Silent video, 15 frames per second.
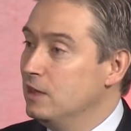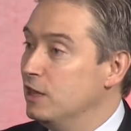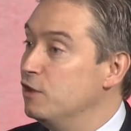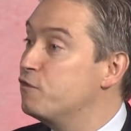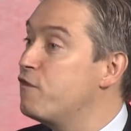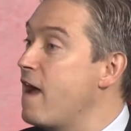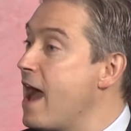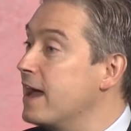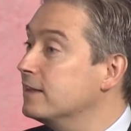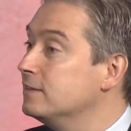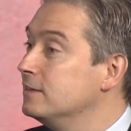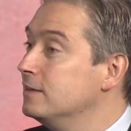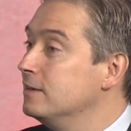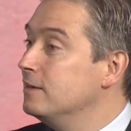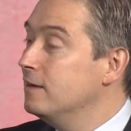In fact,
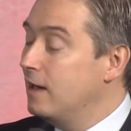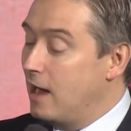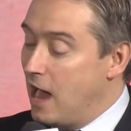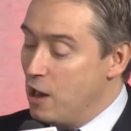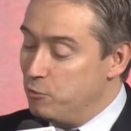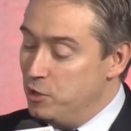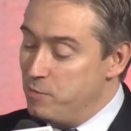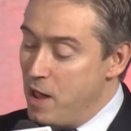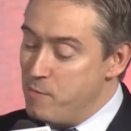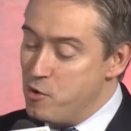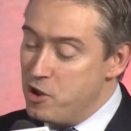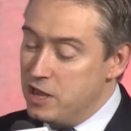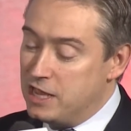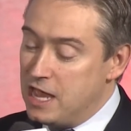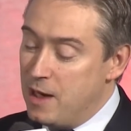I
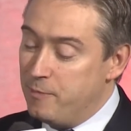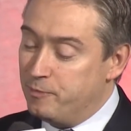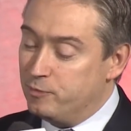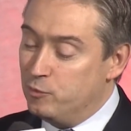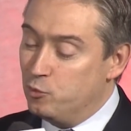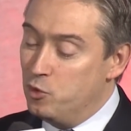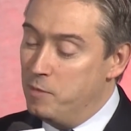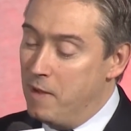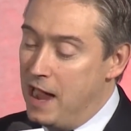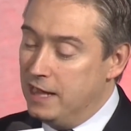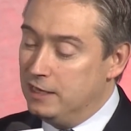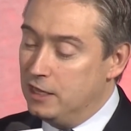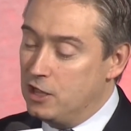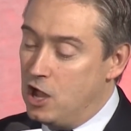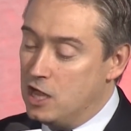remember he kept
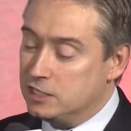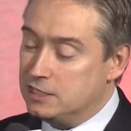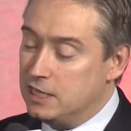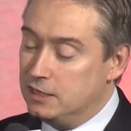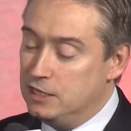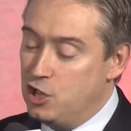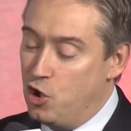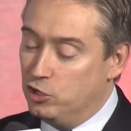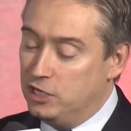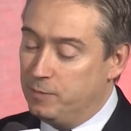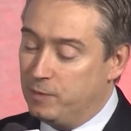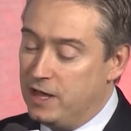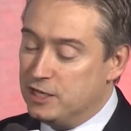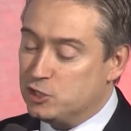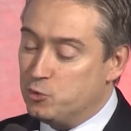reminding us that the only
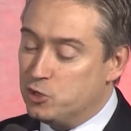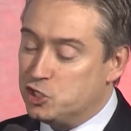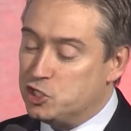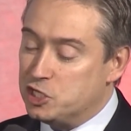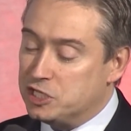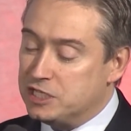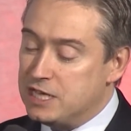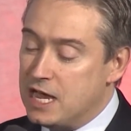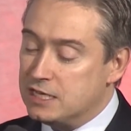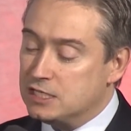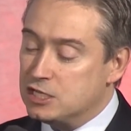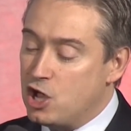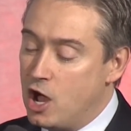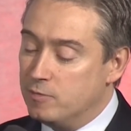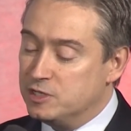place where
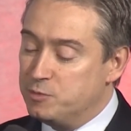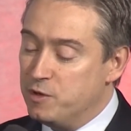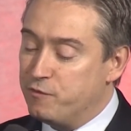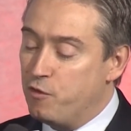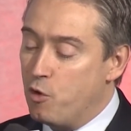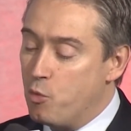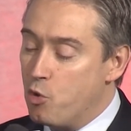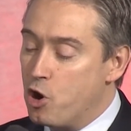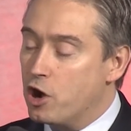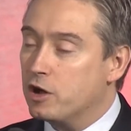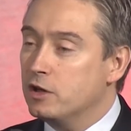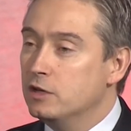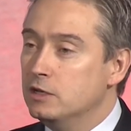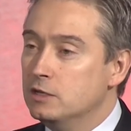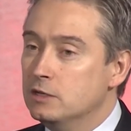success comes before work
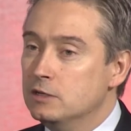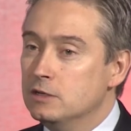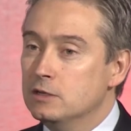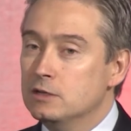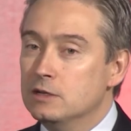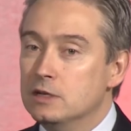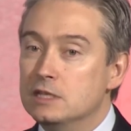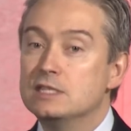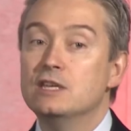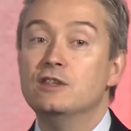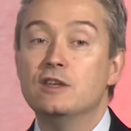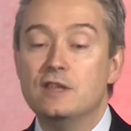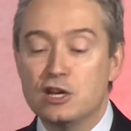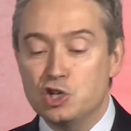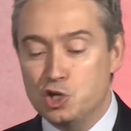is in
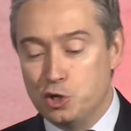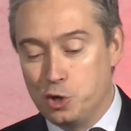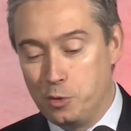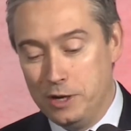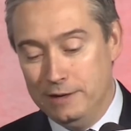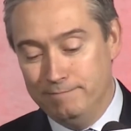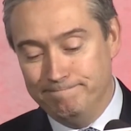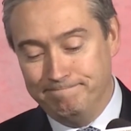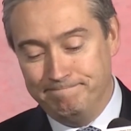the dictionary.